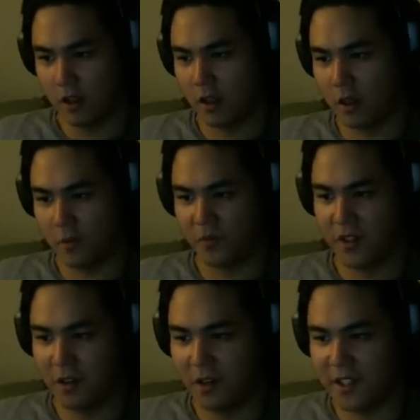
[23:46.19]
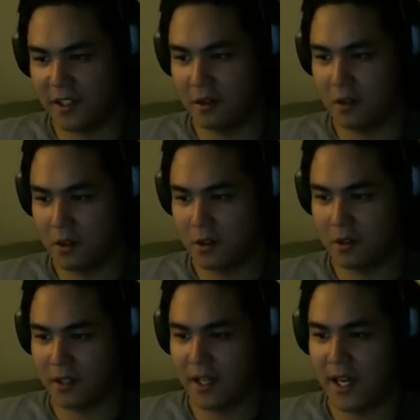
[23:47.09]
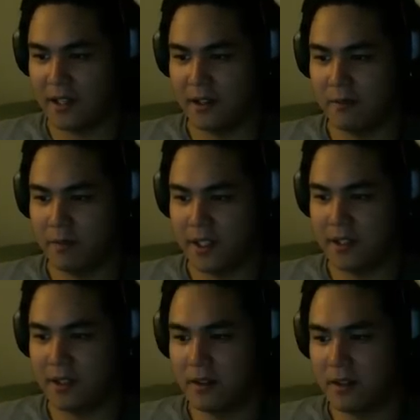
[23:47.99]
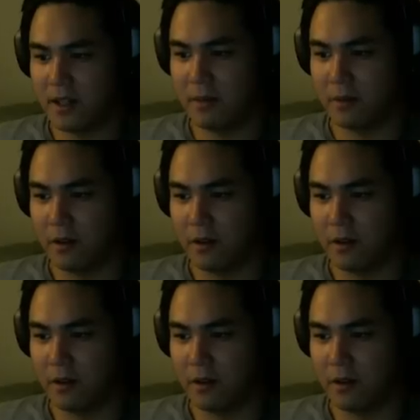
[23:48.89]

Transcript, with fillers: Oh, earlier the girl took the candle and placed it on the table.